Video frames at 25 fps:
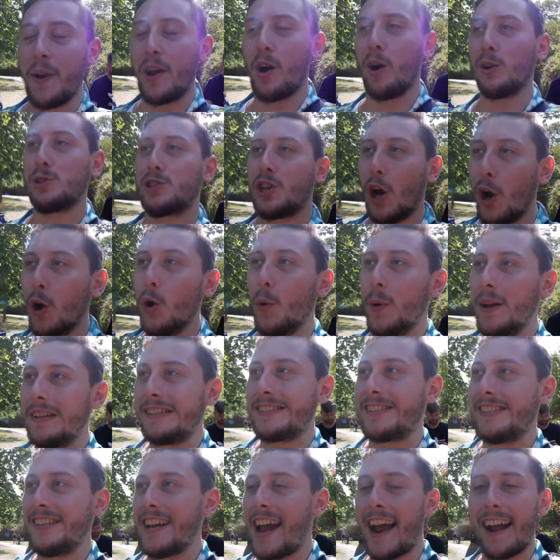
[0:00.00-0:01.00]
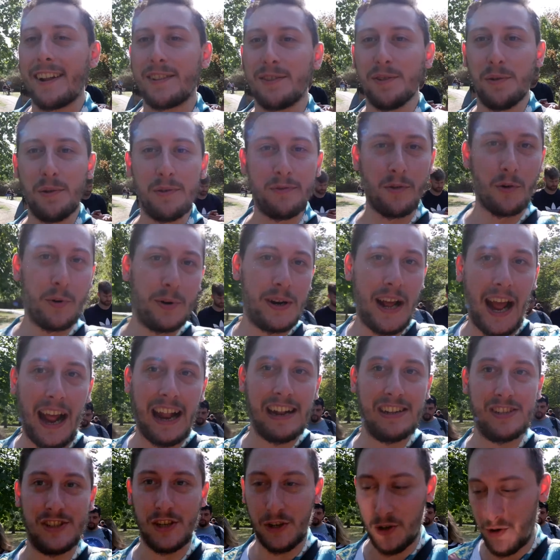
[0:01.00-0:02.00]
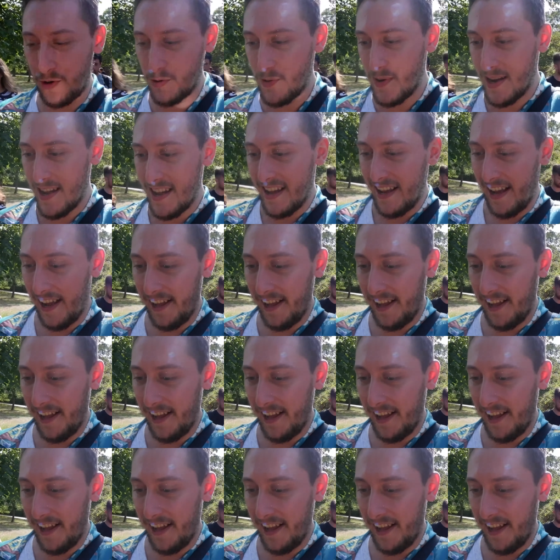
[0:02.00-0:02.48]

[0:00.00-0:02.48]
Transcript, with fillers: We got two in Seattle. We've already had two